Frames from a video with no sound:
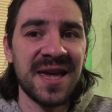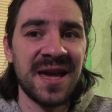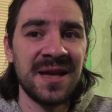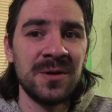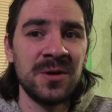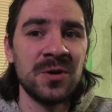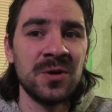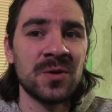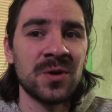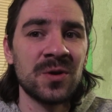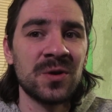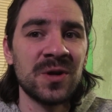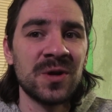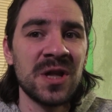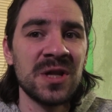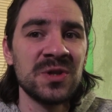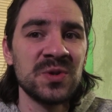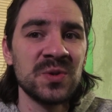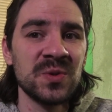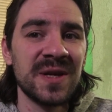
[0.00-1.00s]
and you're going
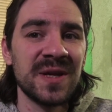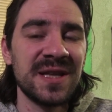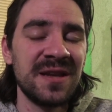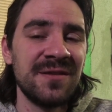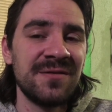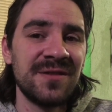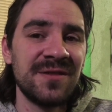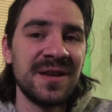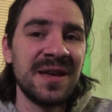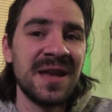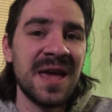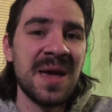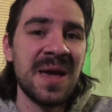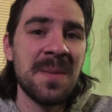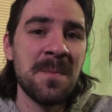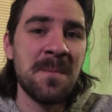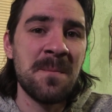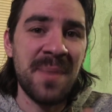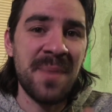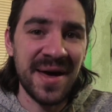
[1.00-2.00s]
to do it even
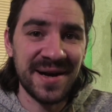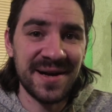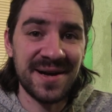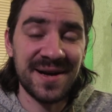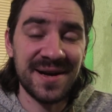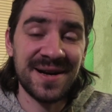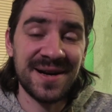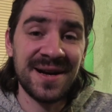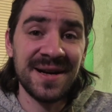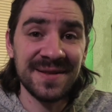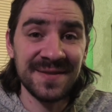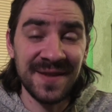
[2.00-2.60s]
better